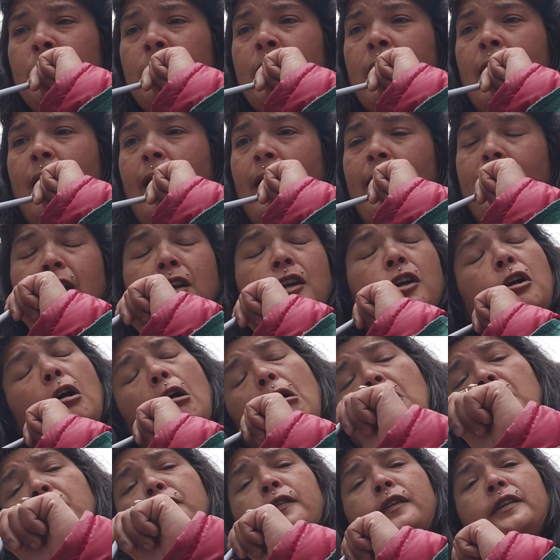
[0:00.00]
I can
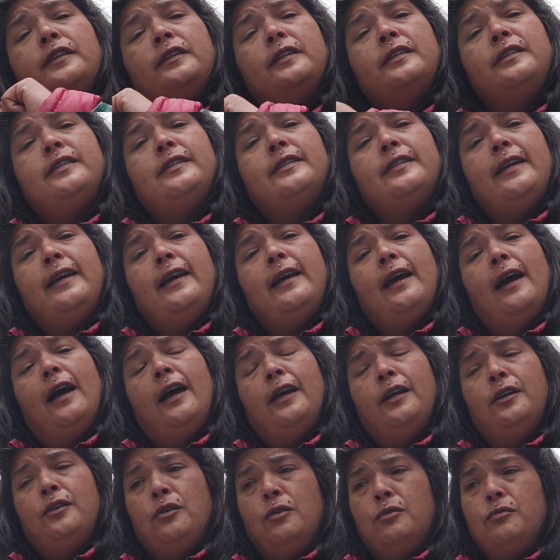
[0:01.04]
confidently say I
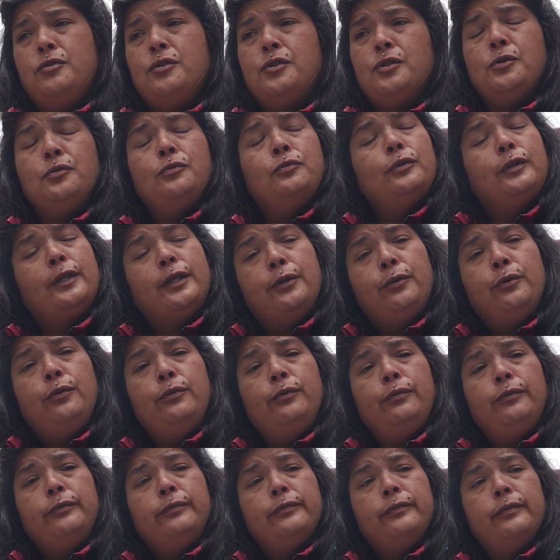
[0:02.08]
know so little
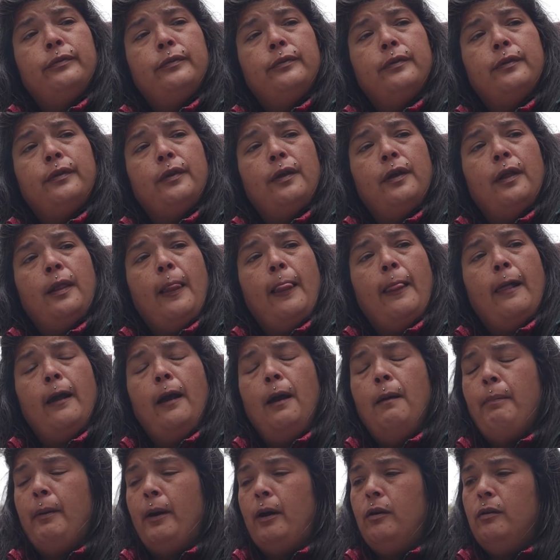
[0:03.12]

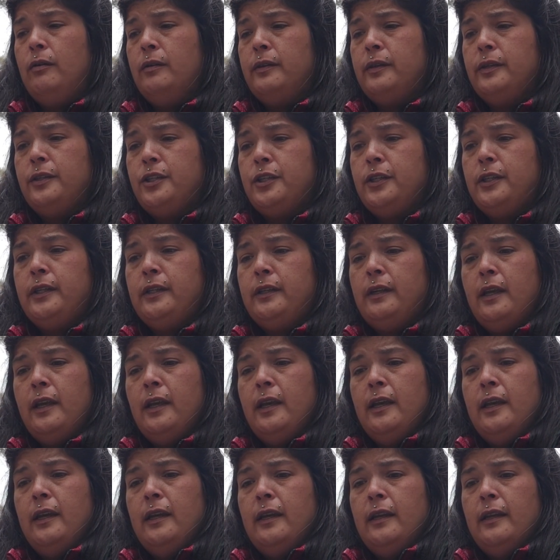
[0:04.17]
about the shit
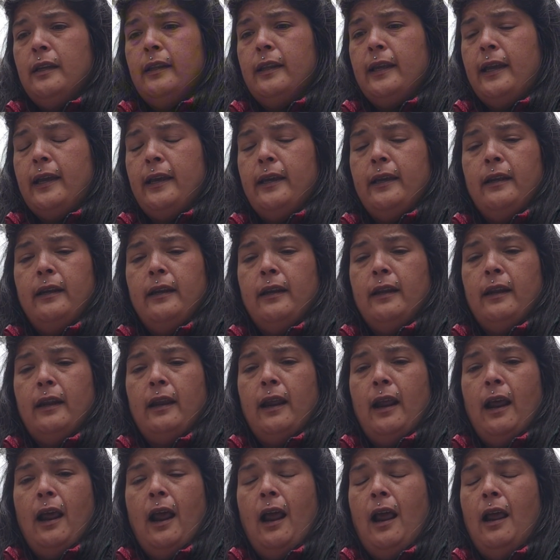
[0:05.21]
that
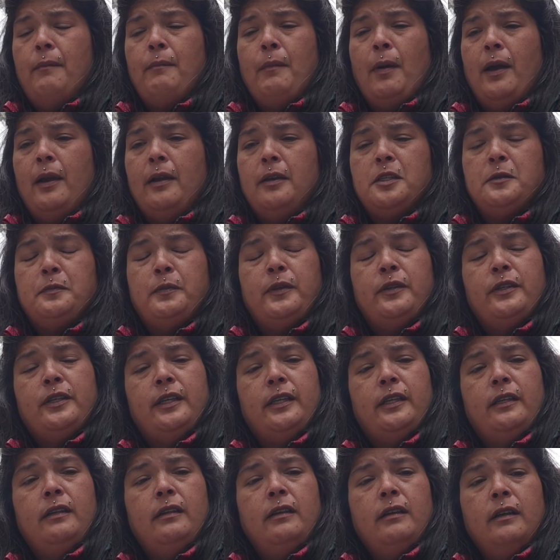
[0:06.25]
my husband
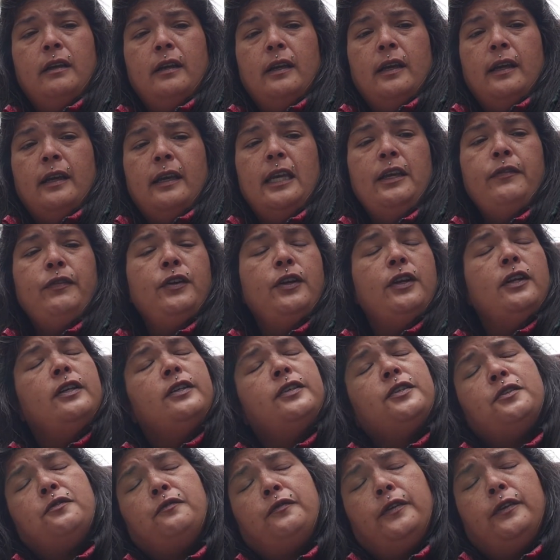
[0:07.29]
did, even in his
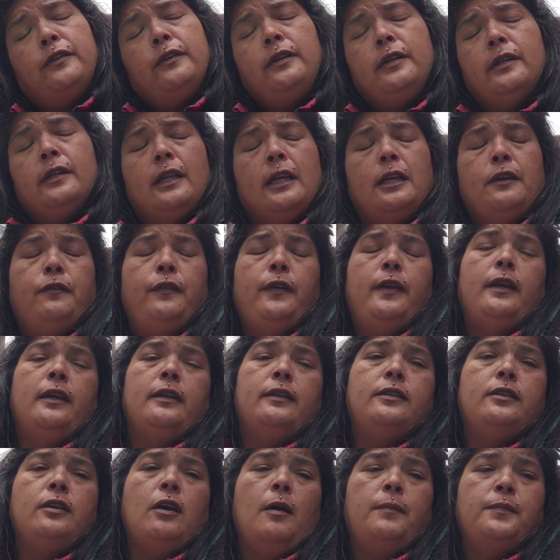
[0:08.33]
civilian life, he had
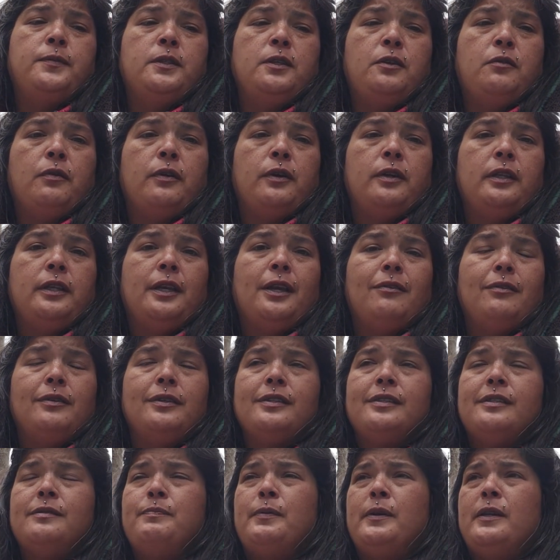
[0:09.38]
top secret
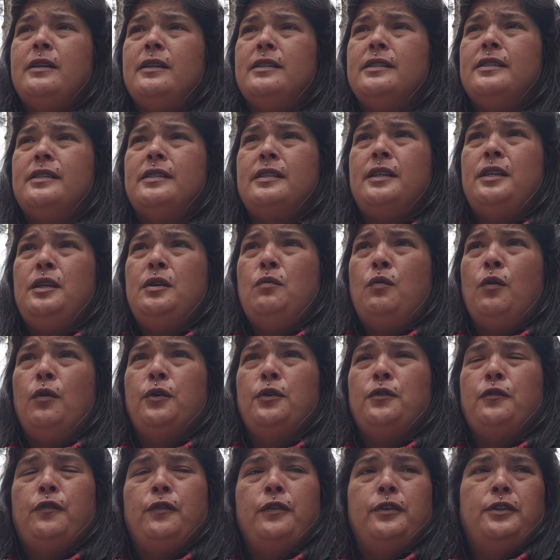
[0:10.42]
clearance because he worked
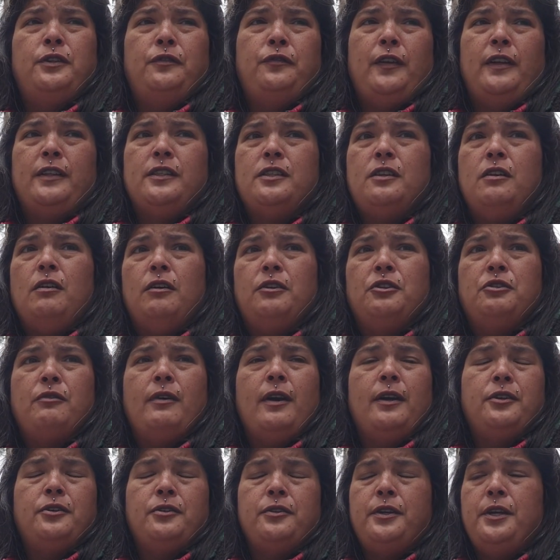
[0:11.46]
for a defense
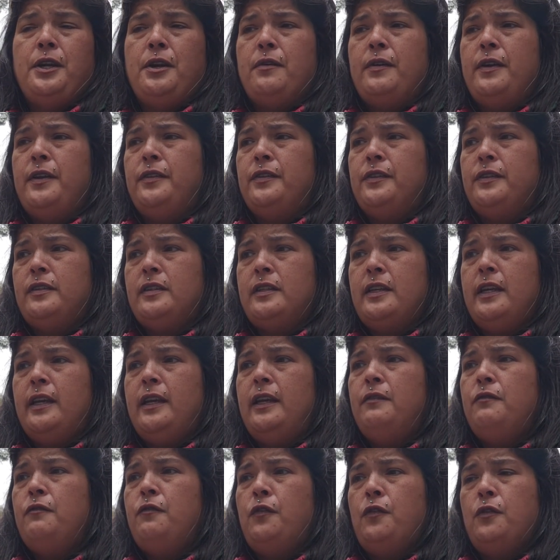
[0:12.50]
contractor here in the state
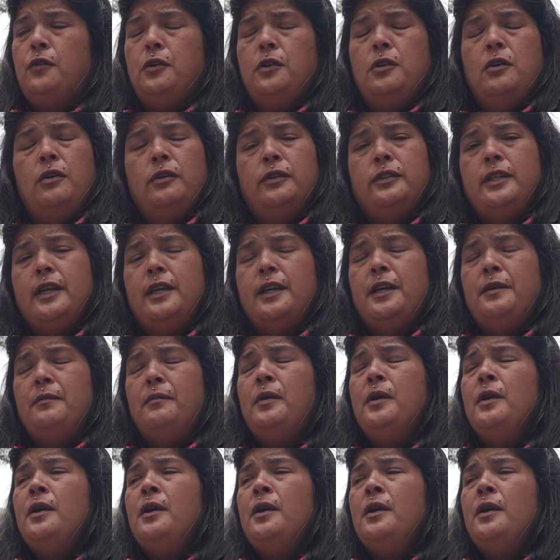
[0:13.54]
for a long time.